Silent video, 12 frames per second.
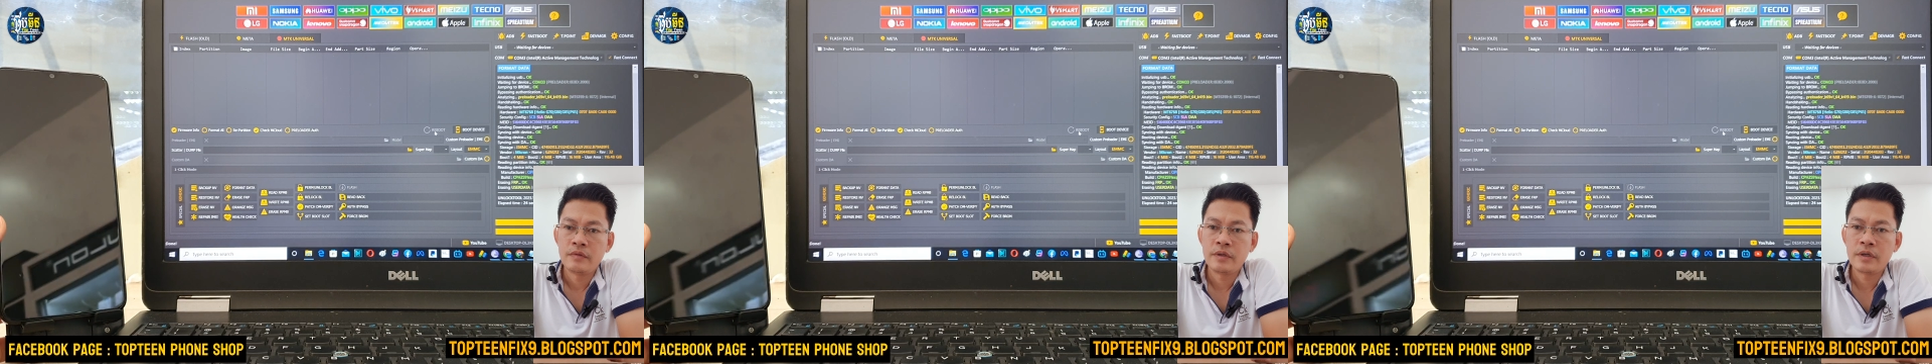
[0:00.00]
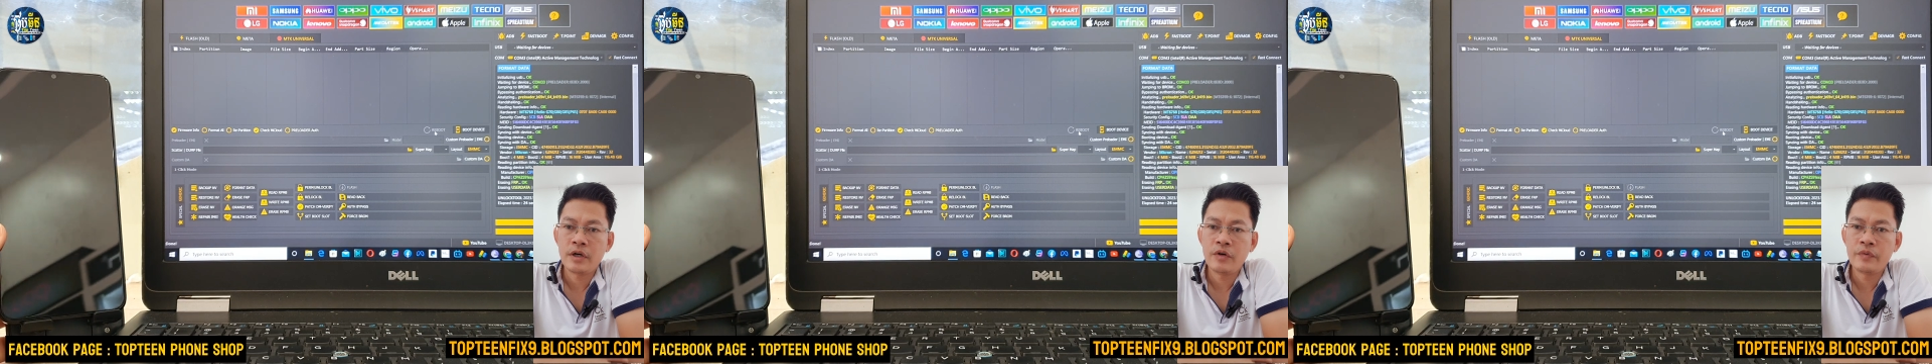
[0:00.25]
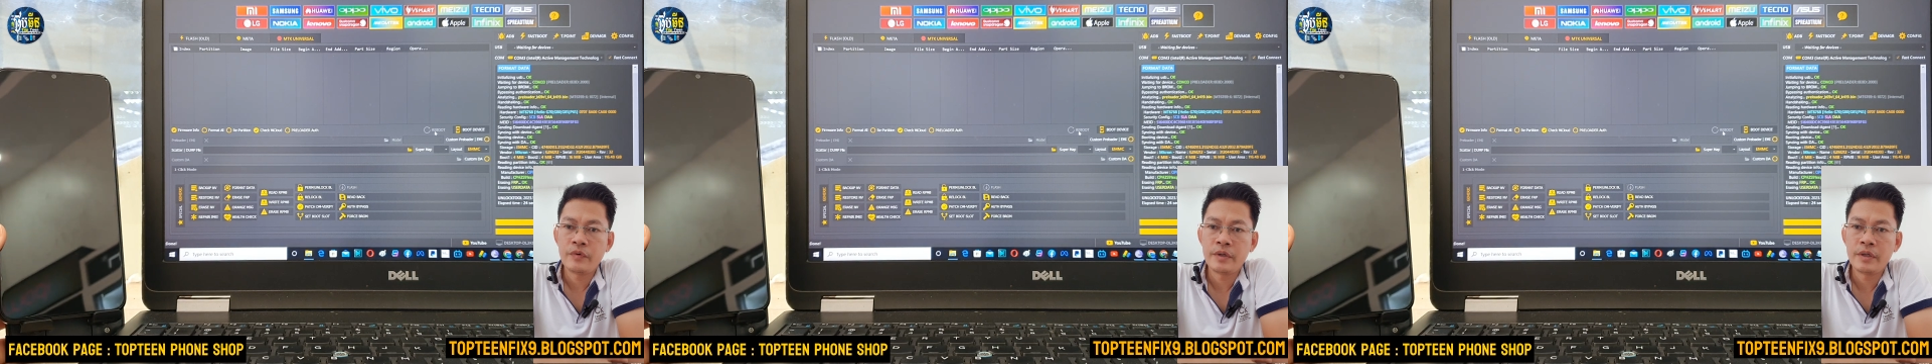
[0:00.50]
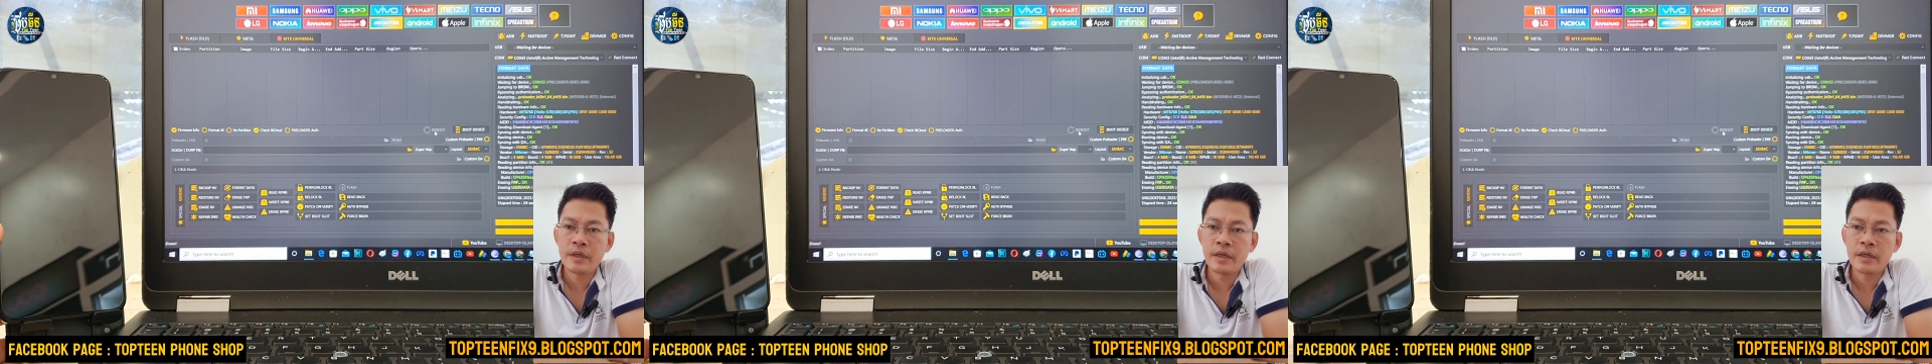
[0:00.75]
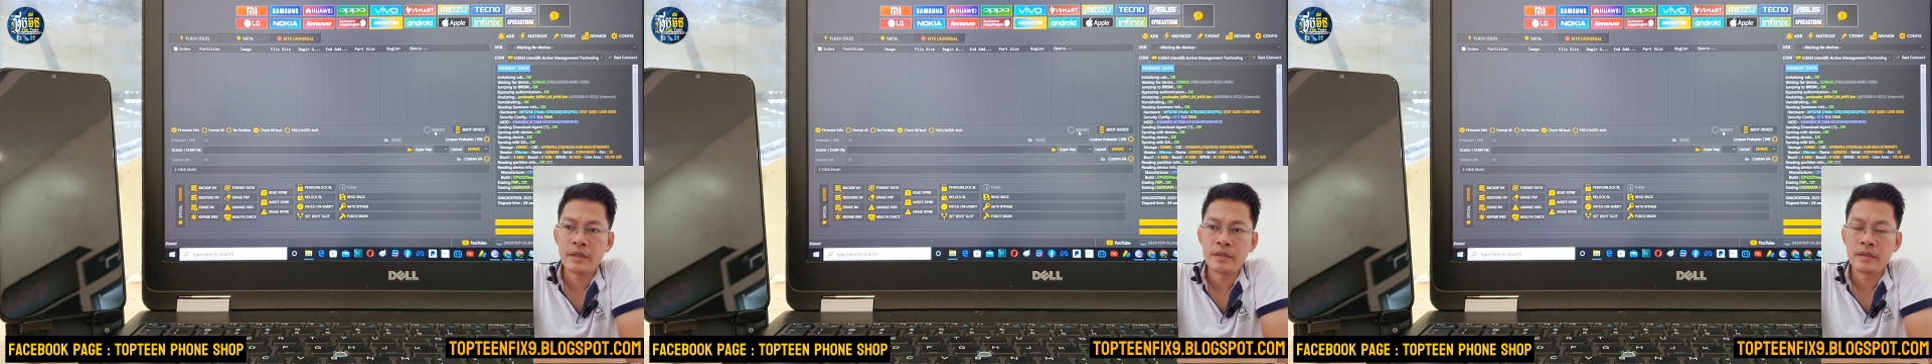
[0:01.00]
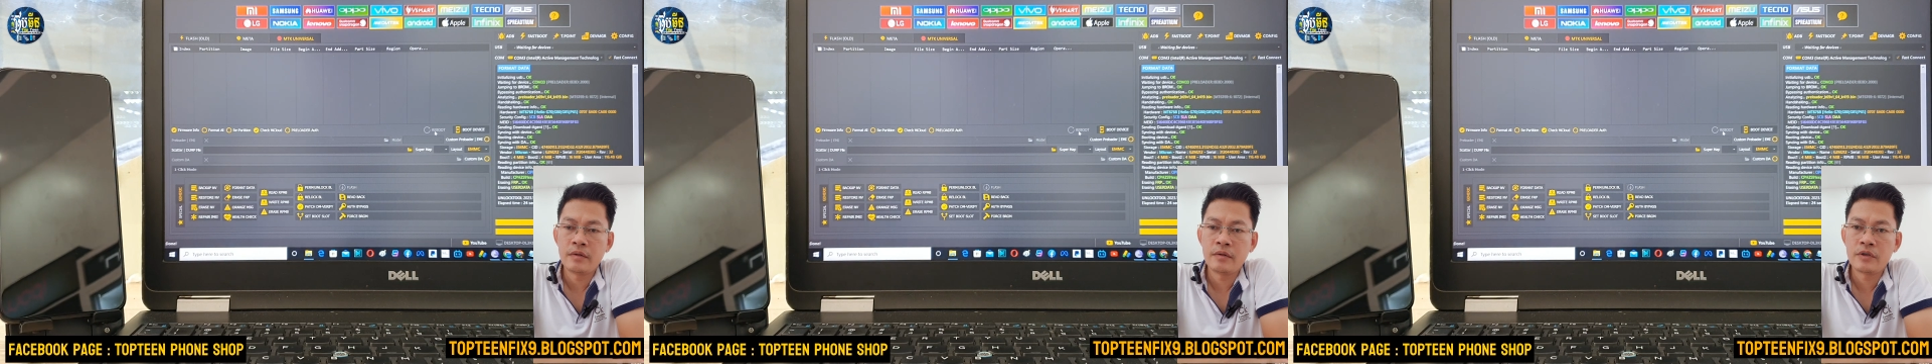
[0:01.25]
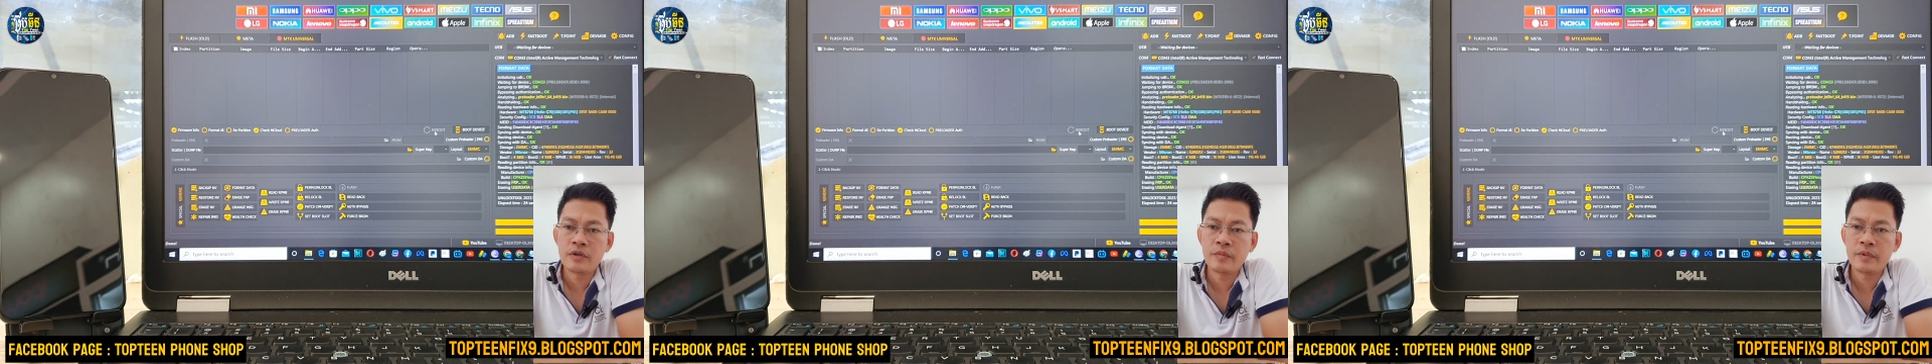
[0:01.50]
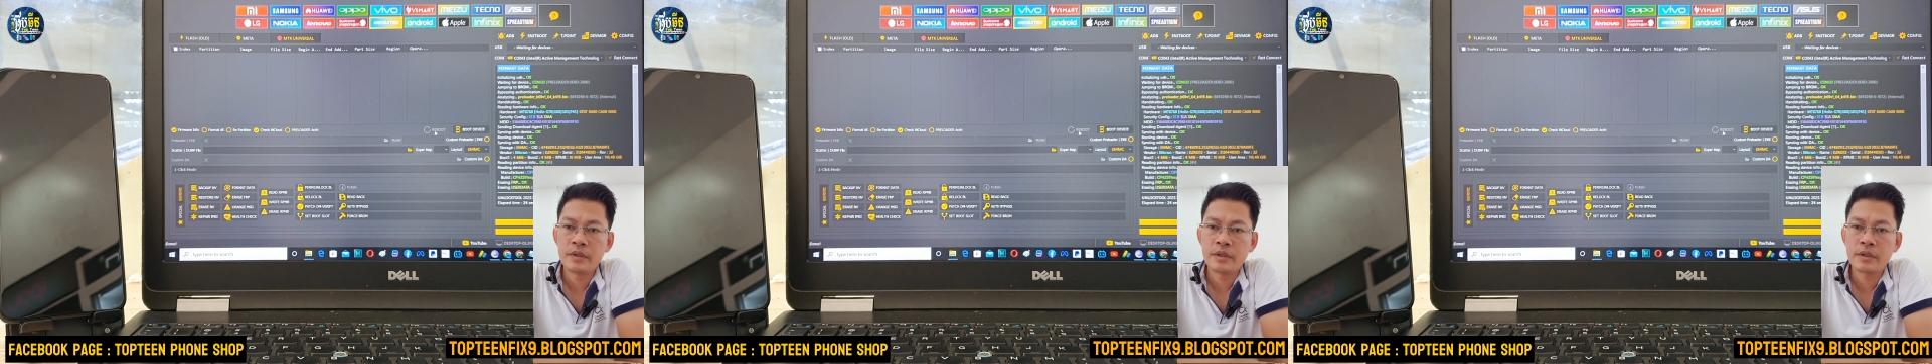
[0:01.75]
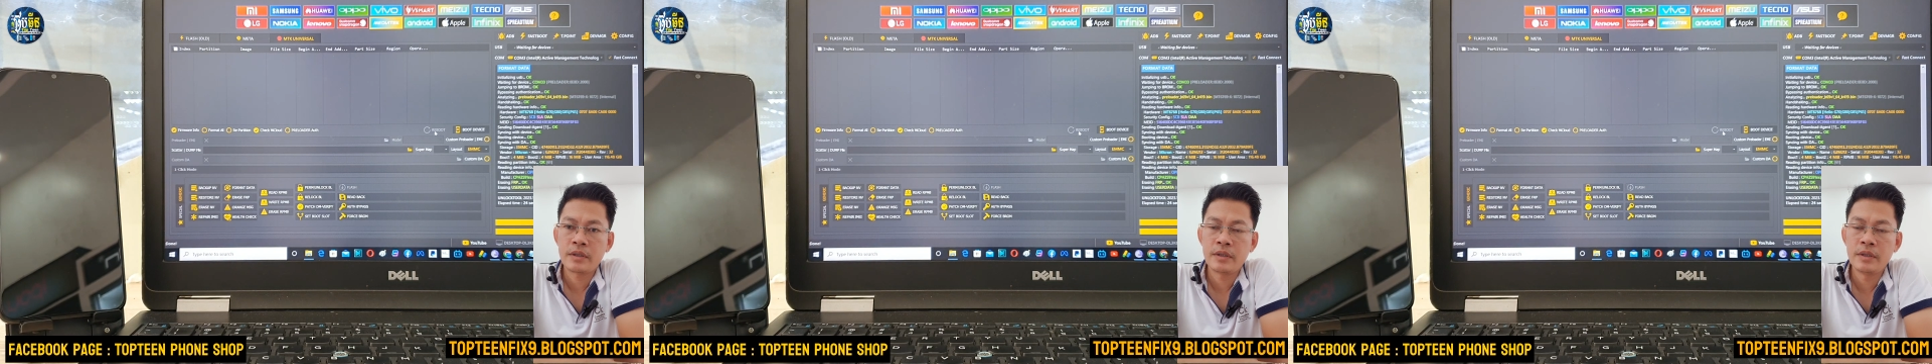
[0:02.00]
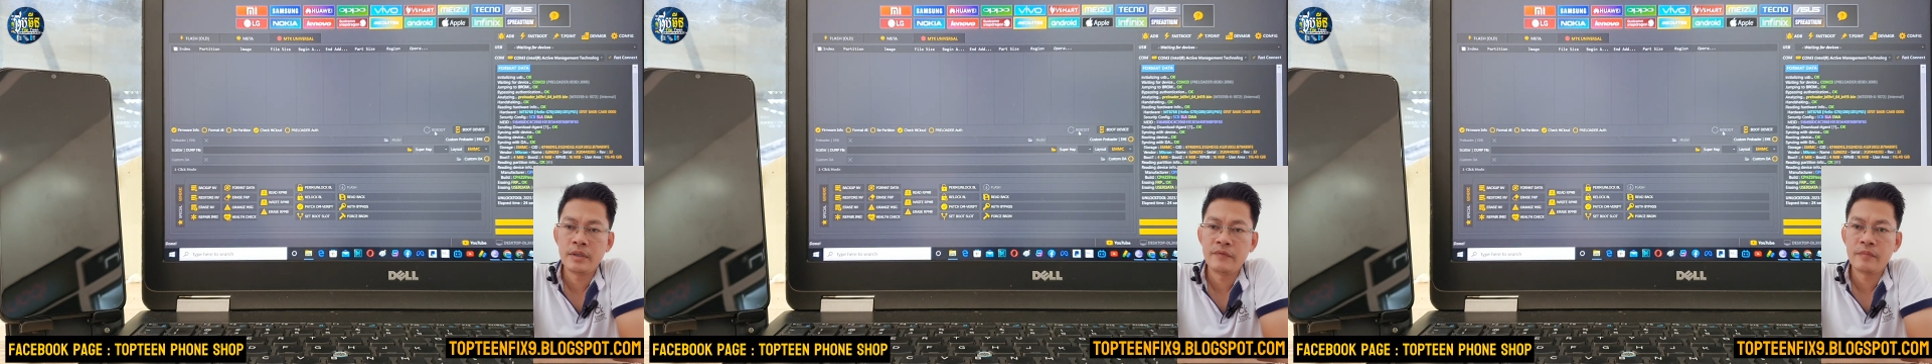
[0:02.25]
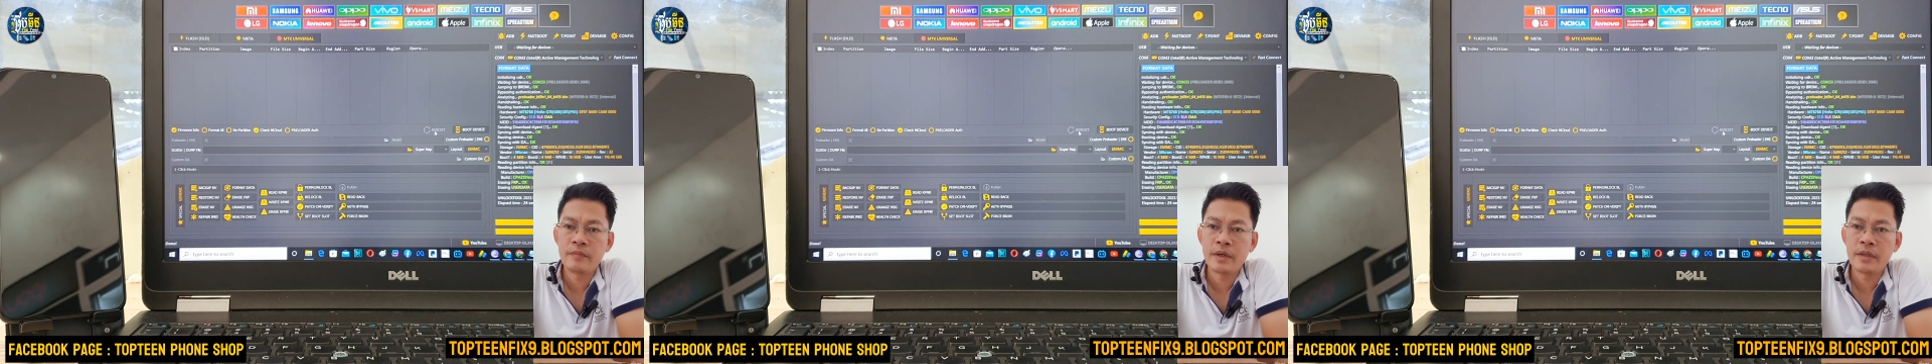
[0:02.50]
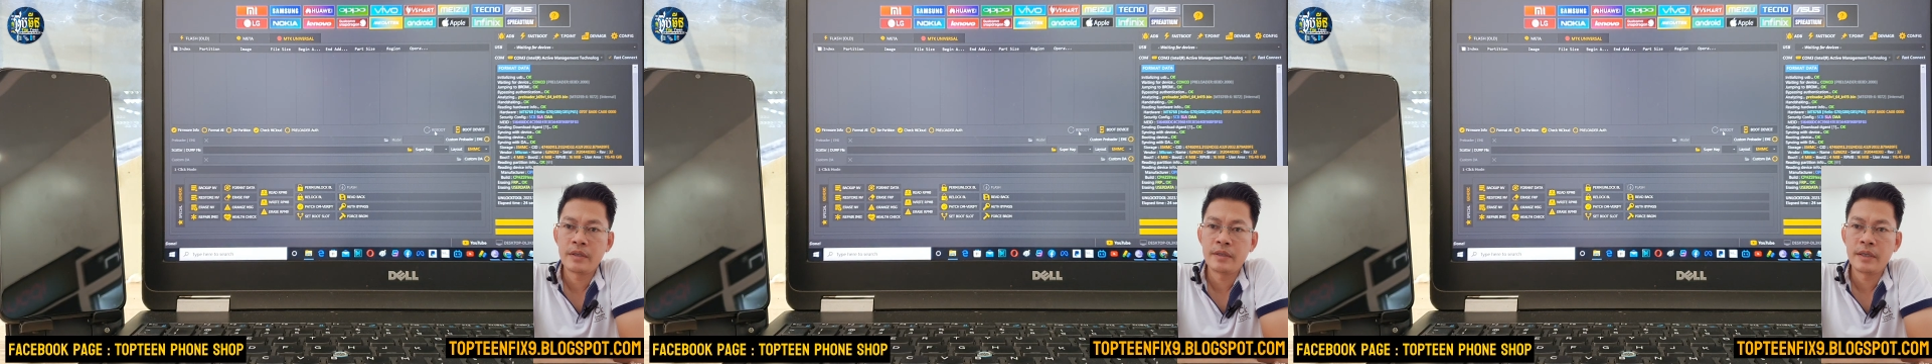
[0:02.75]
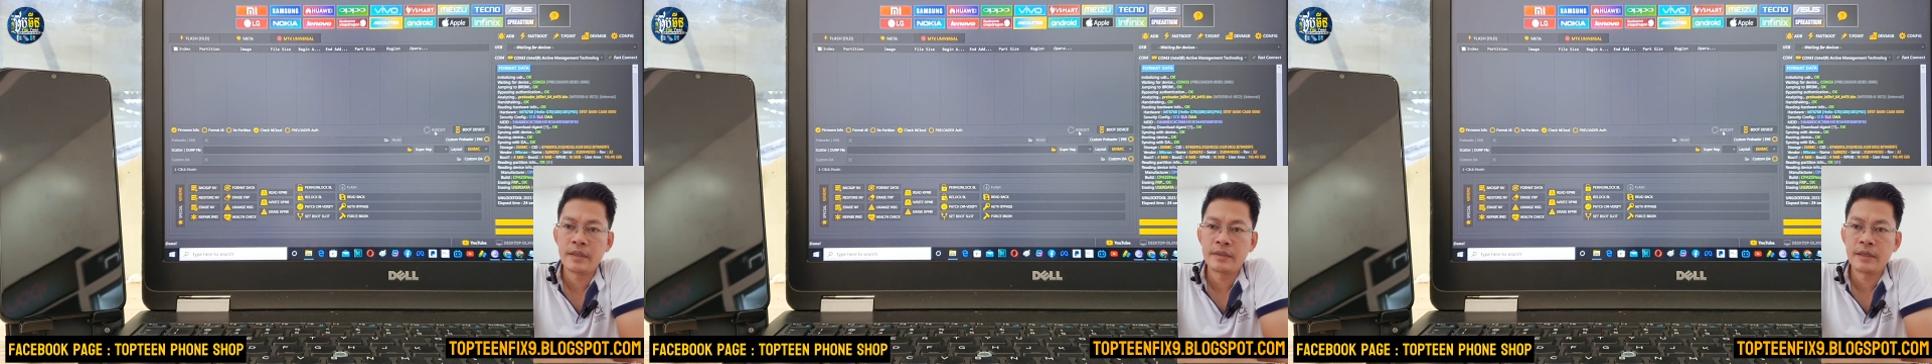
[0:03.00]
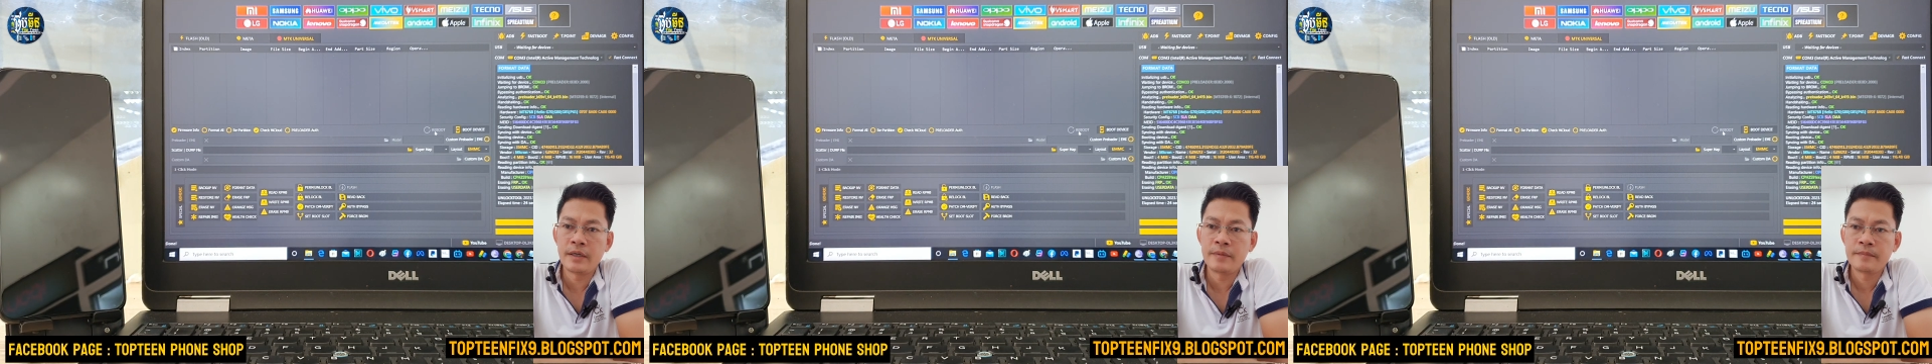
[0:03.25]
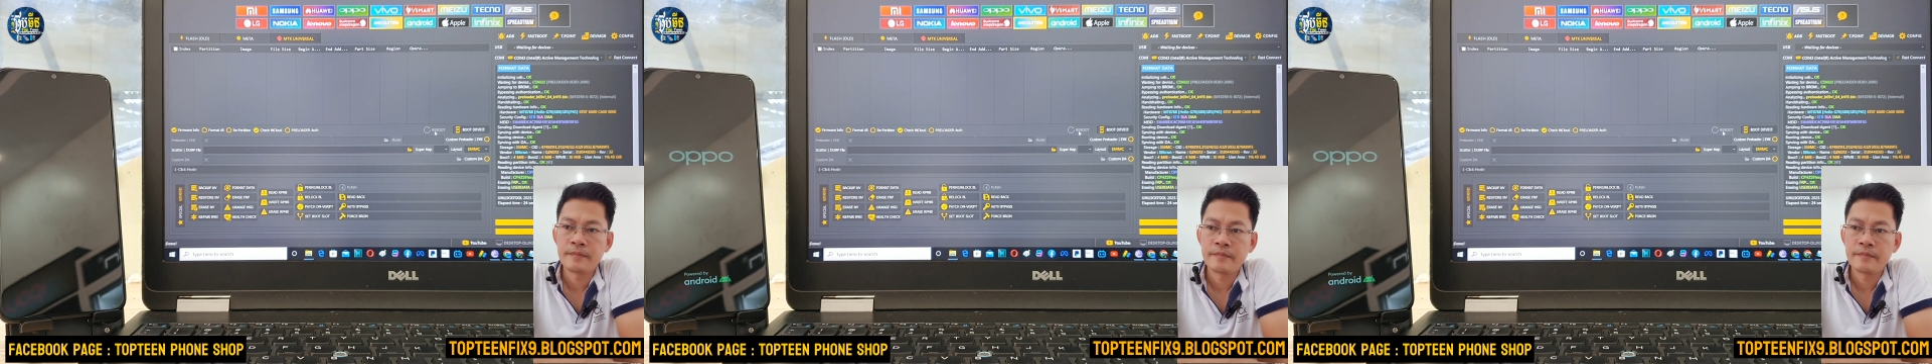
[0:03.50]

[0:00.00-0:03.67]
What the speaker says: recovery and automatically formatted data.